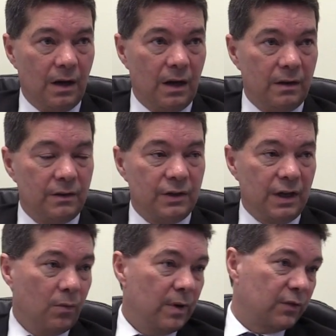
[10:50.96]
And
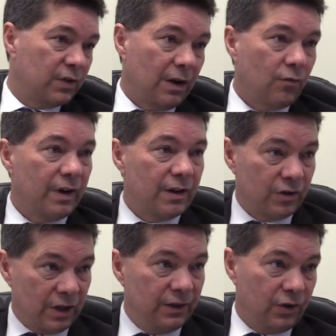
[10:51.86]
we've stuck
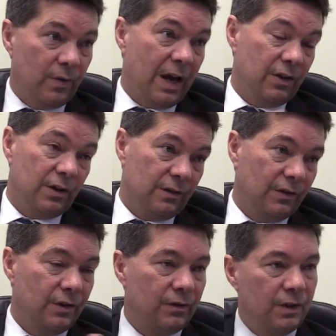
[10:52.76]
rigorously to that, and
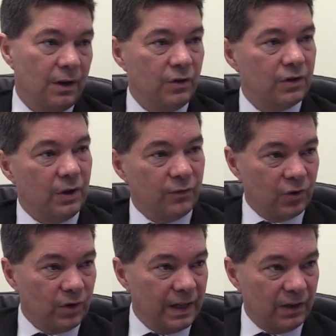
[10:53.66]
you know yourself,
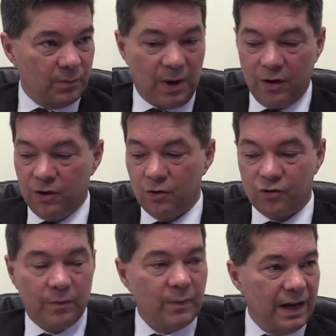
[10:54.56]
Johnny, that's part of your
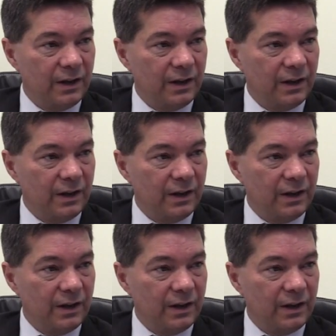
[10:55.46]
job now.